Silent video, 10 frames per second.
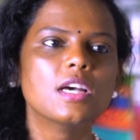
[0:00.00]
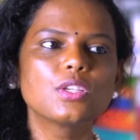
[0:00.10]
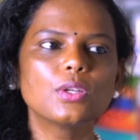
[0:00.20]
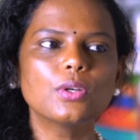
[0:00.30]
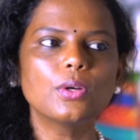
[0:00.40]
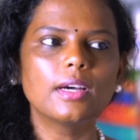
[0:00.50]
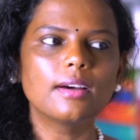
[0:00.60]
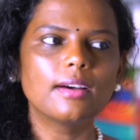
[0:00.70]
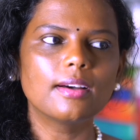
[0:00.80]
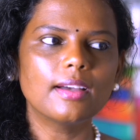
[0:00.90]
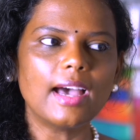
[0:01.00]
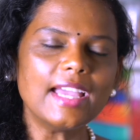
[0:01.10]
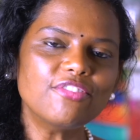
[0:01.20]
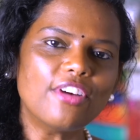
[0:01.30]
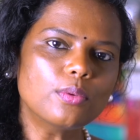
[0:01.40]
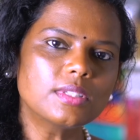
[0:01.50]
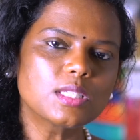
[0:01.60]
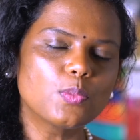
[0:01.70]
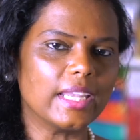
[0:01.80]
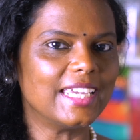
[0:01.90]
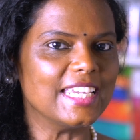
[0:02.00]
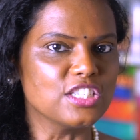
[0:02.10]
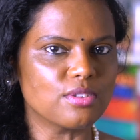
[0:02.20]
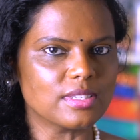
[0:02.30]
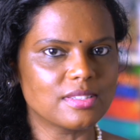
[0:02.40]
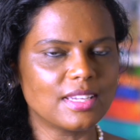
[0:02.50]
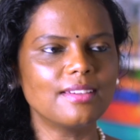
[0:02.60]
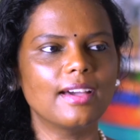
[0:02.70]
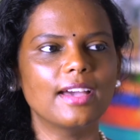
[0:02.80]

So uh, I found this very interesting.